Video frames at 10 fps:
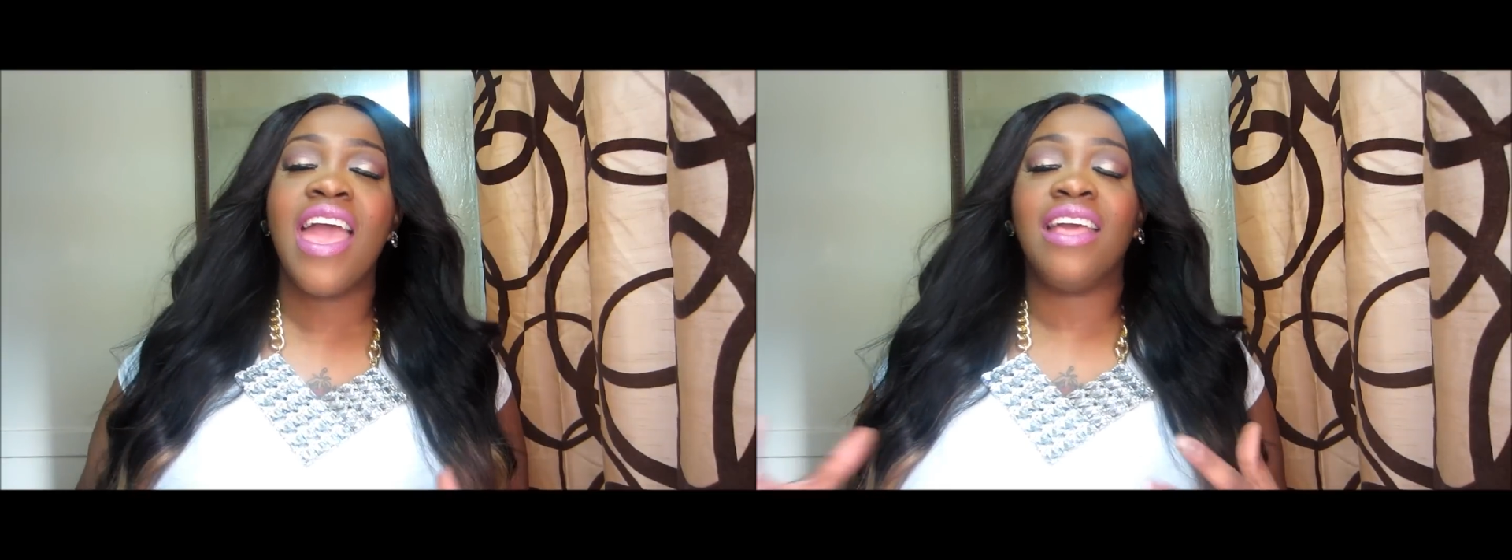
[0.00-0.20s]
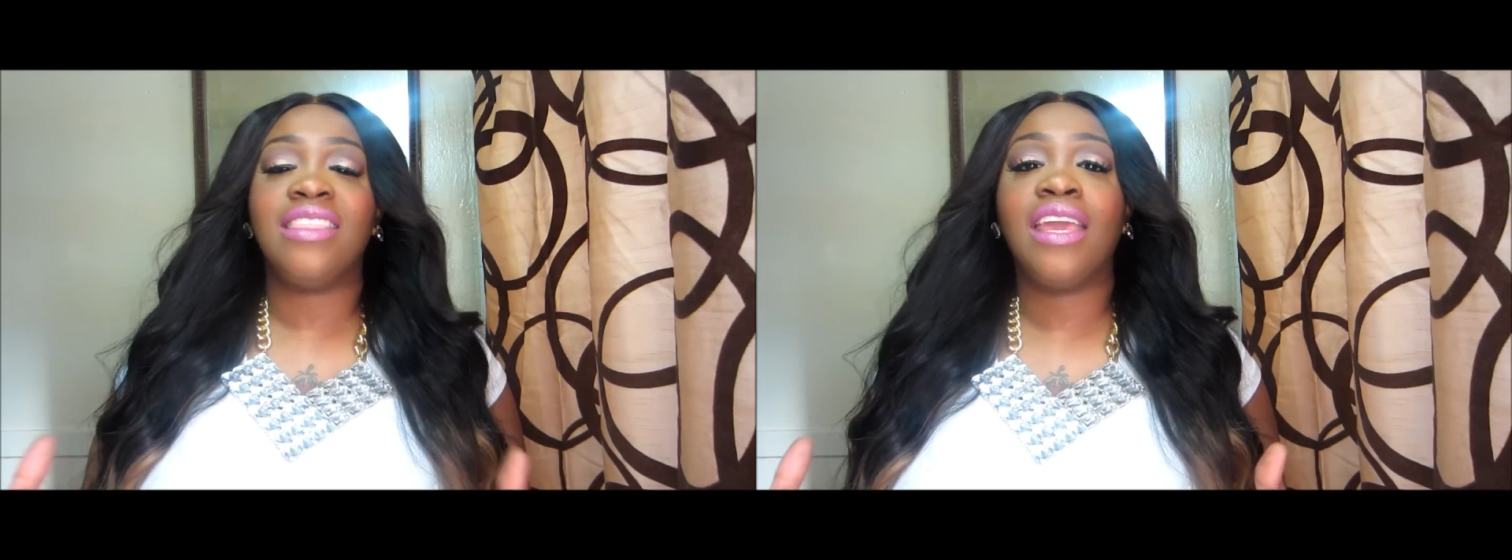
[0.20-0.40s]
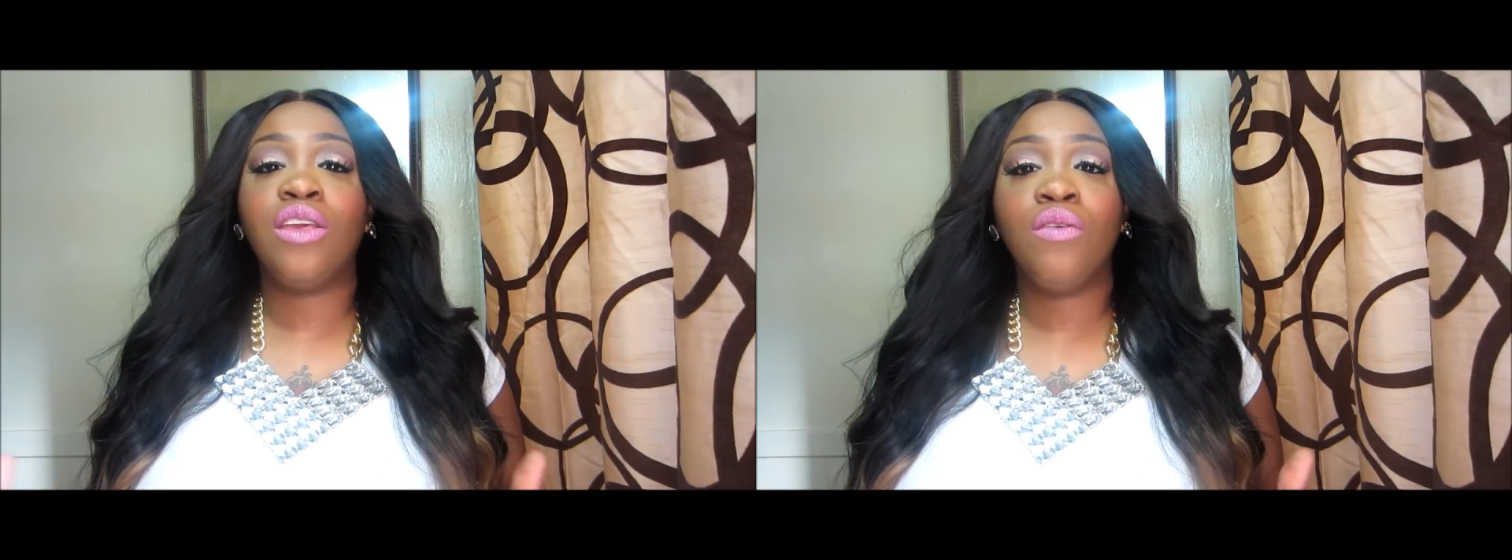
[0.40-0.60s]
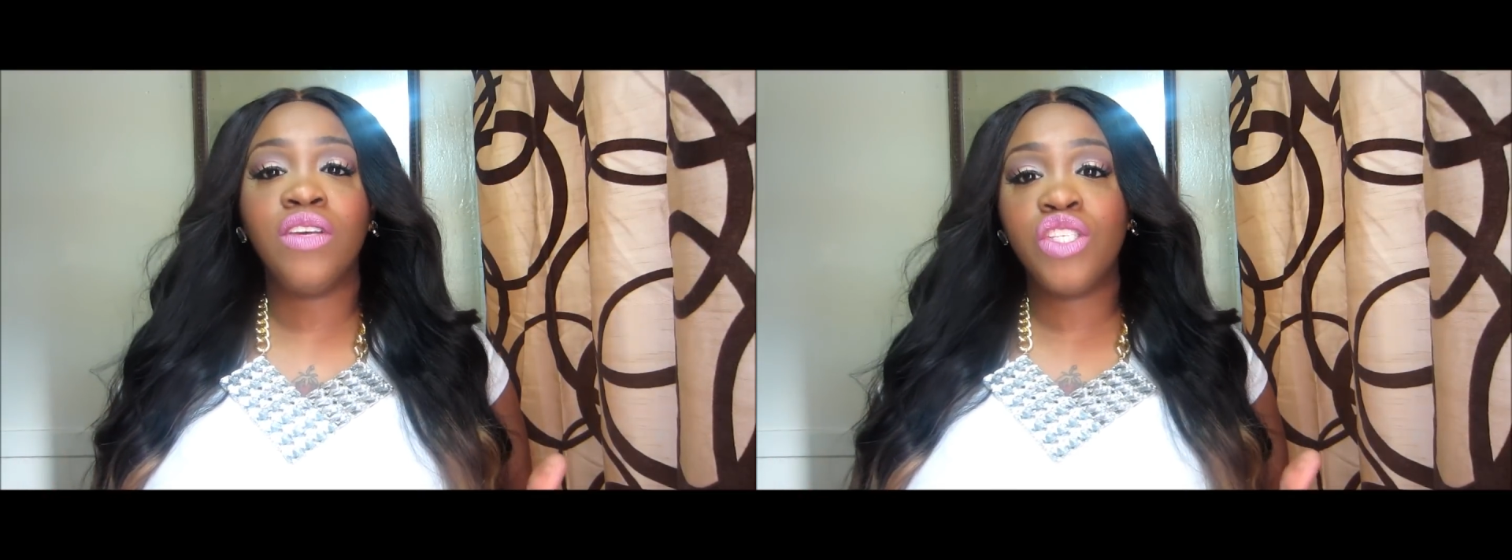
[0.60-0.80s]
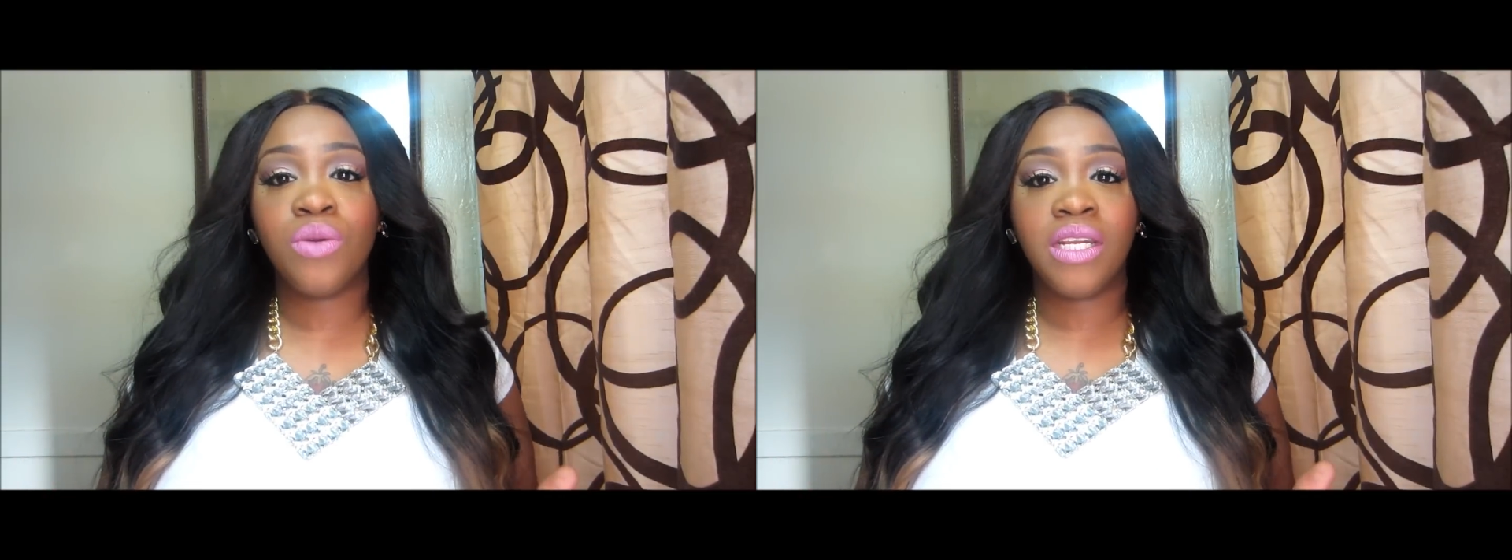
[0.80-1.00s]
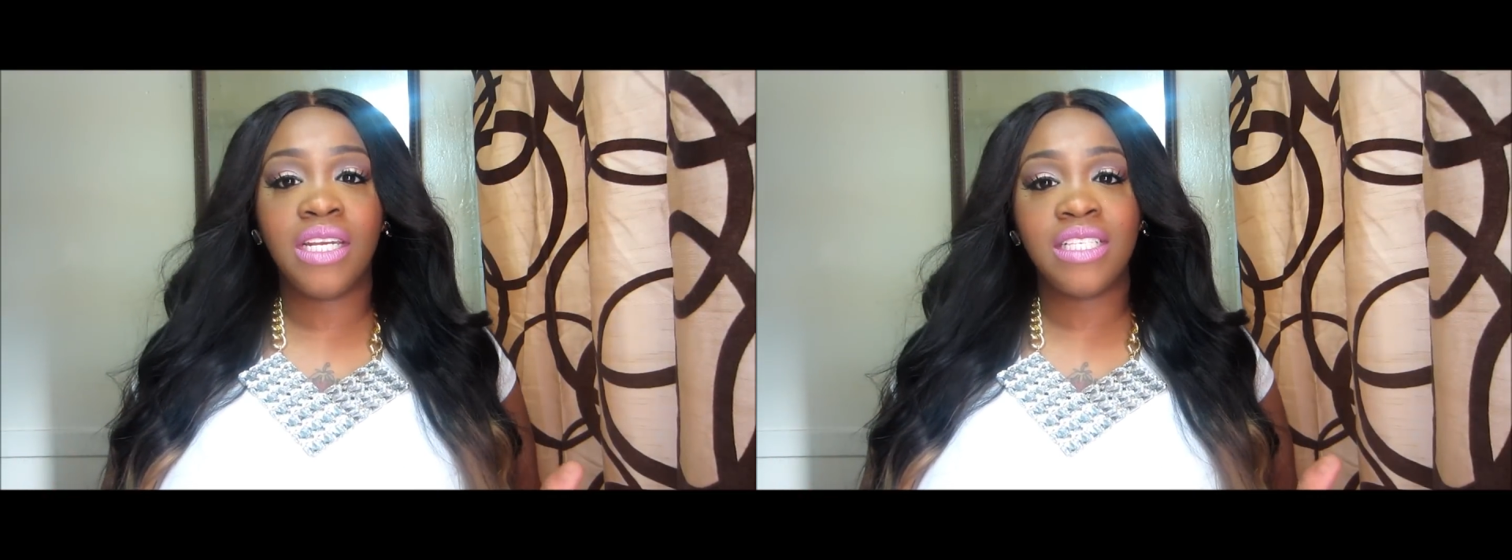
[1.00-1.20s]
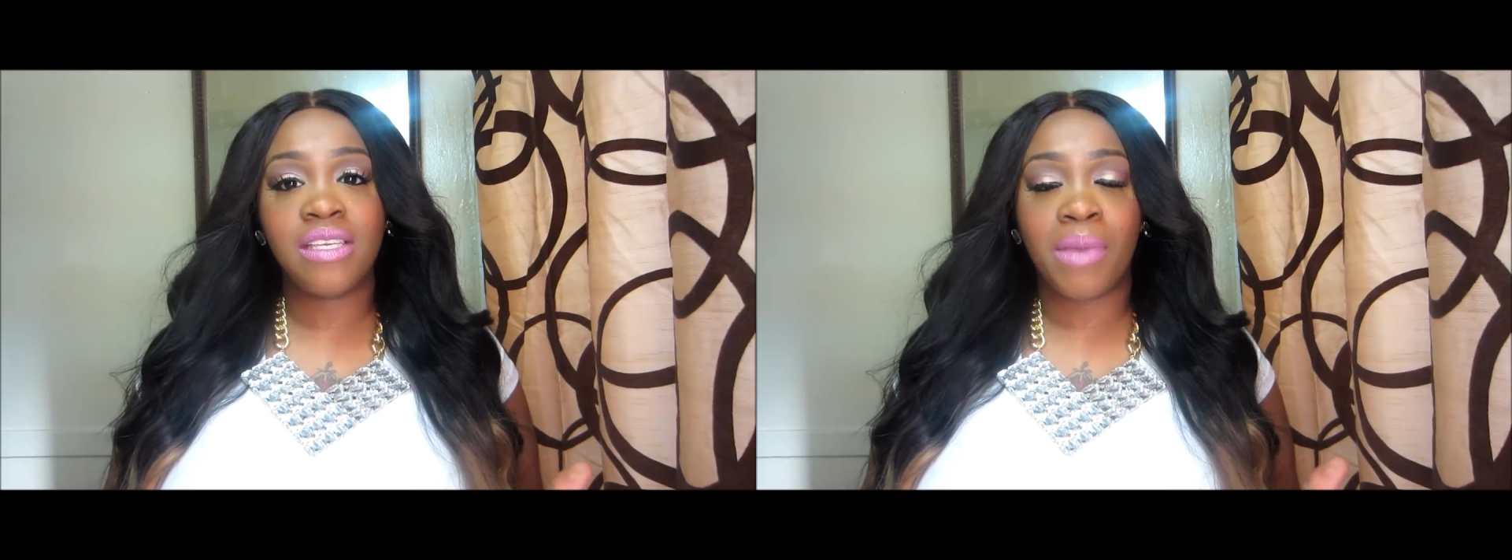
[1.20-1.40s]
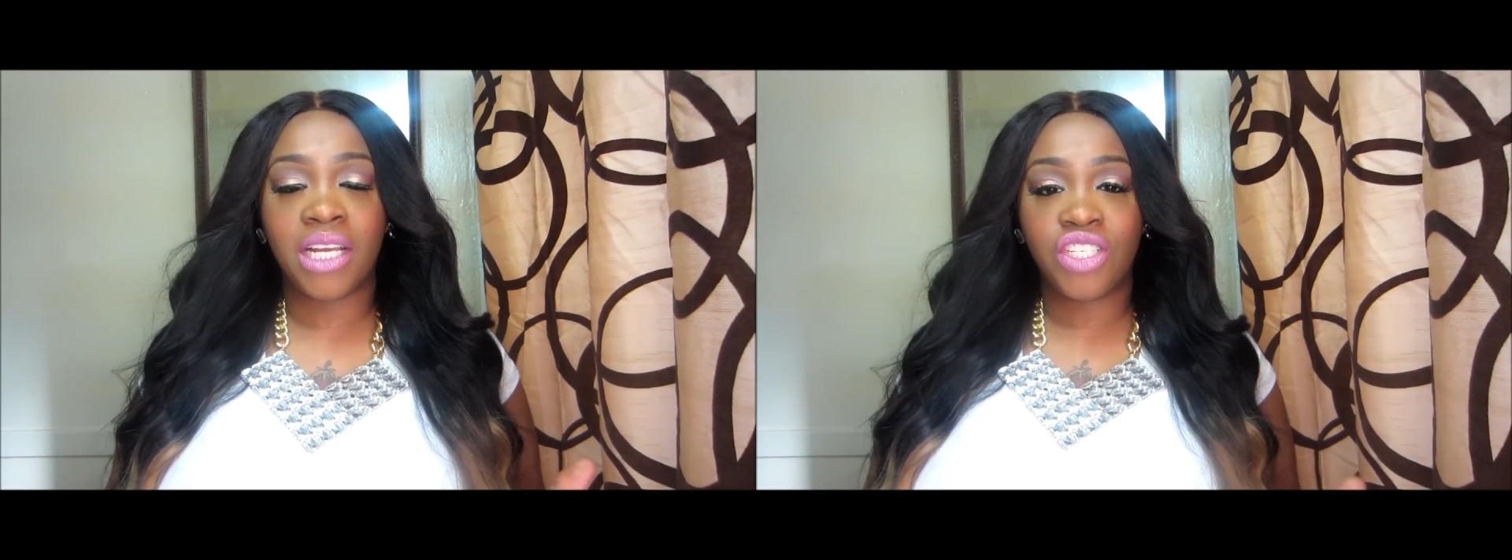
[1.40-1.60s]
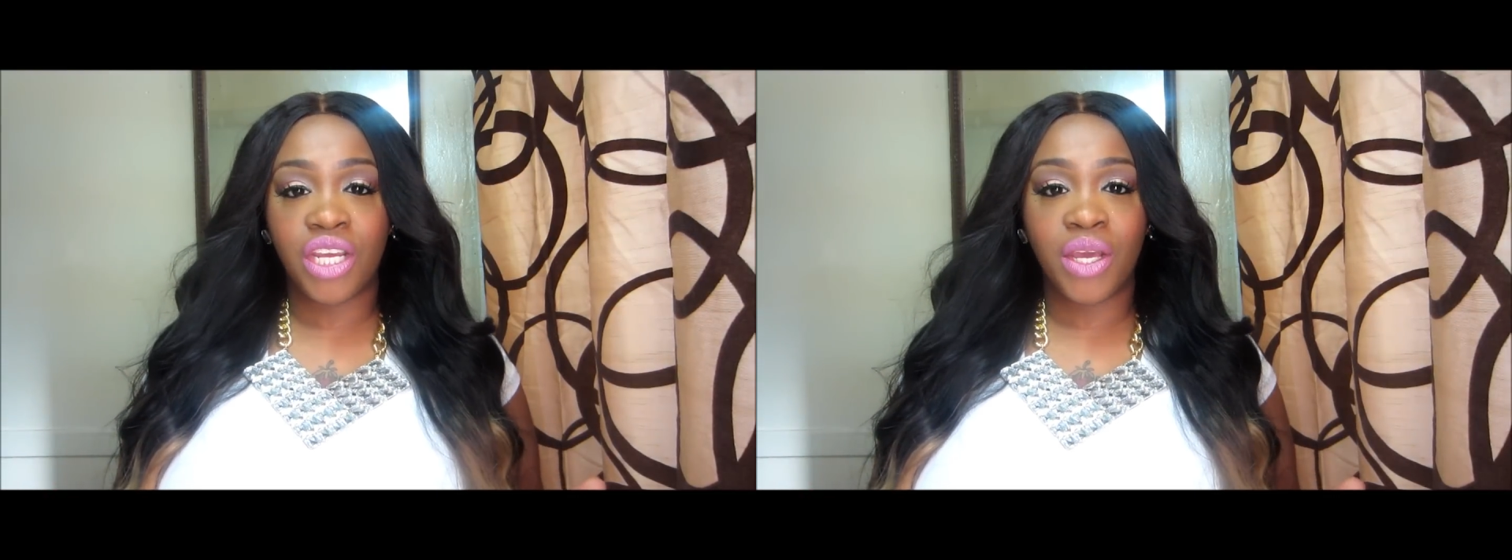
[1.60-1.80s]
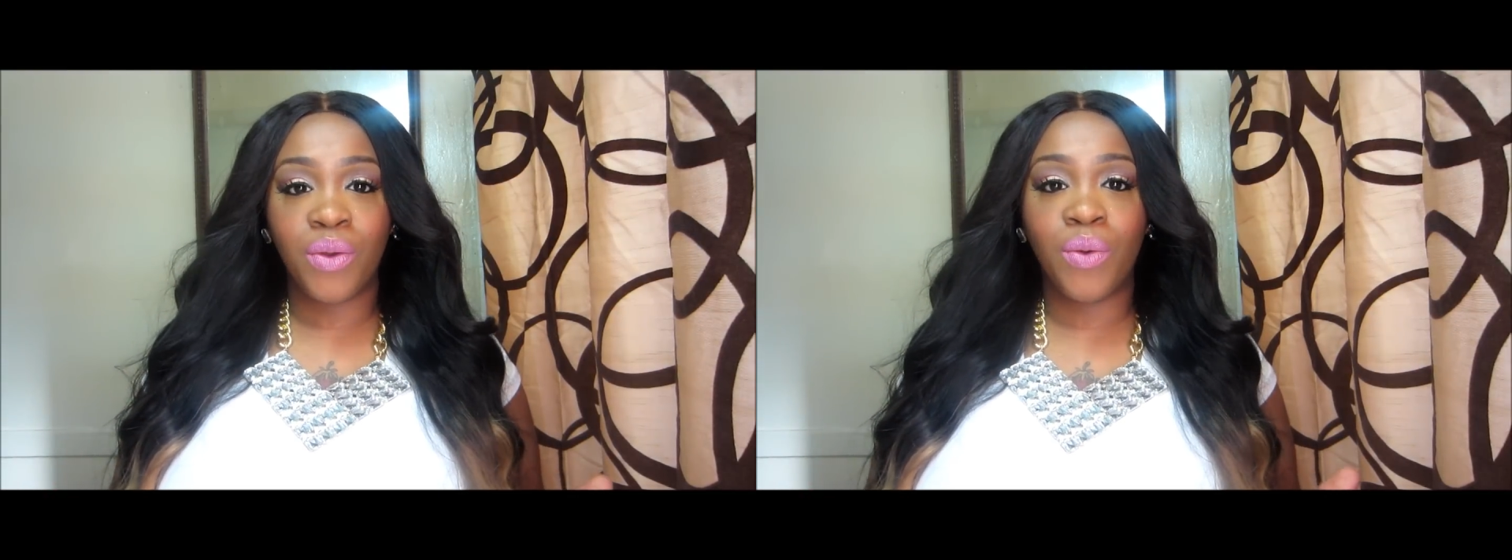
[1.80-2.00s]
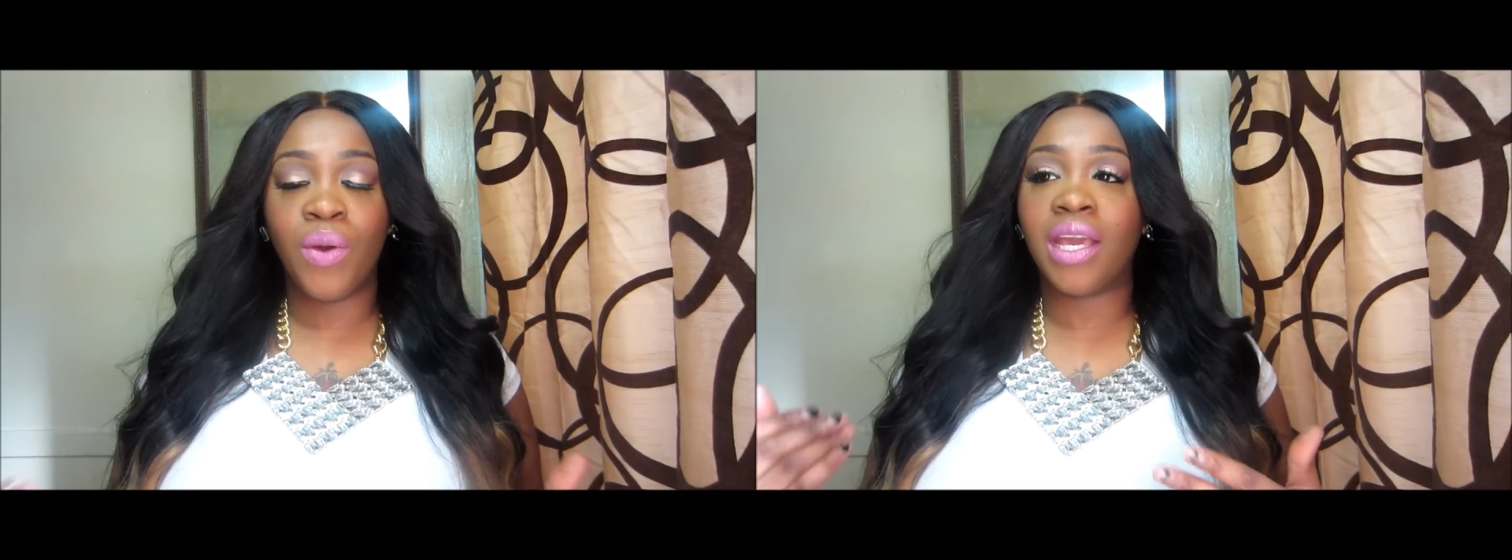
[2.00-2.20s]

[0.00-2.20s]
And thank you for tuning into my channel